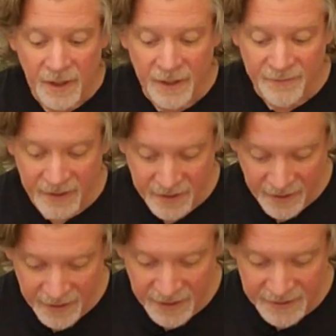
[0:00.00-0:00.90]
And if I
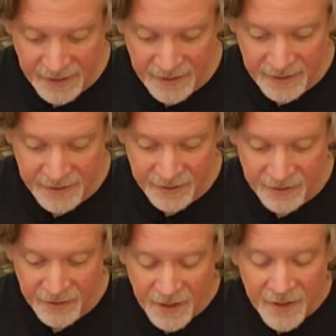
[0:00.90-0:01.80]
carry it down to
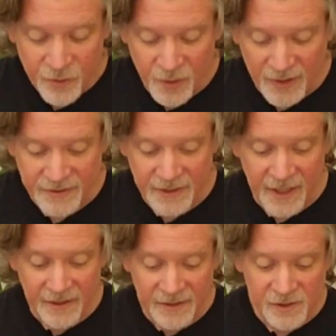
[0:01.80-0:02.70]
here, throughout the
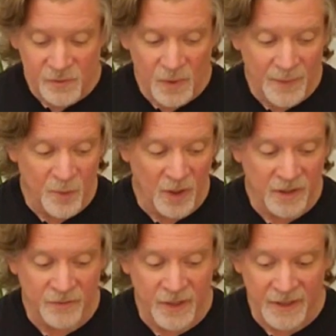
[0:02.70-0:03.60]
day, this is what I'm
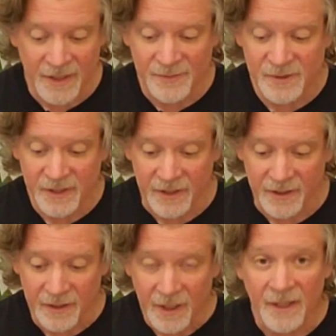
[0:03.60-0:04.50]
walking around and I'm
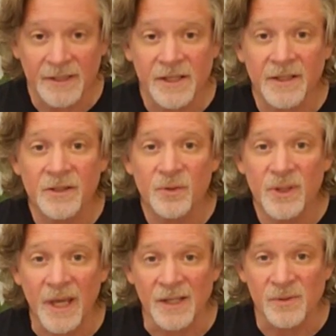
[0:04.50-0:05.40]
seeing, unless I need to
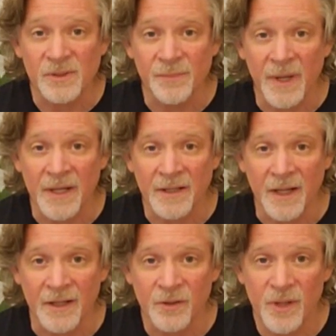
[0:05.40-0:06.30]
engage with somebody and
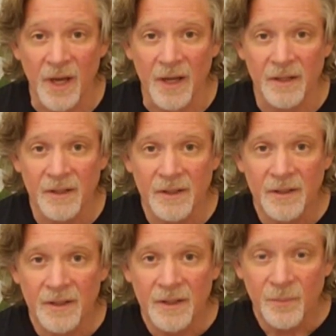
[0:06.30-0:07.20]
then I do that.
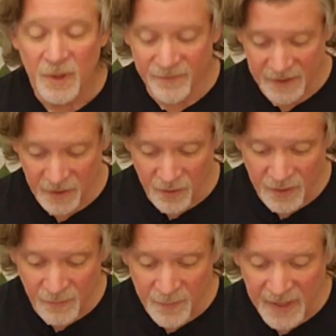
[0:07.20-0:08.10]
But if I
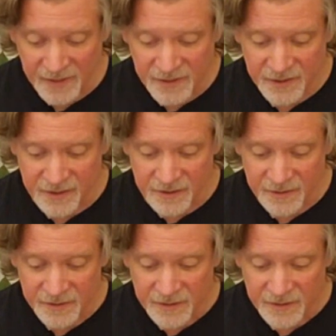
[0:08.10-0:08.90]
don't, I'm right back to here.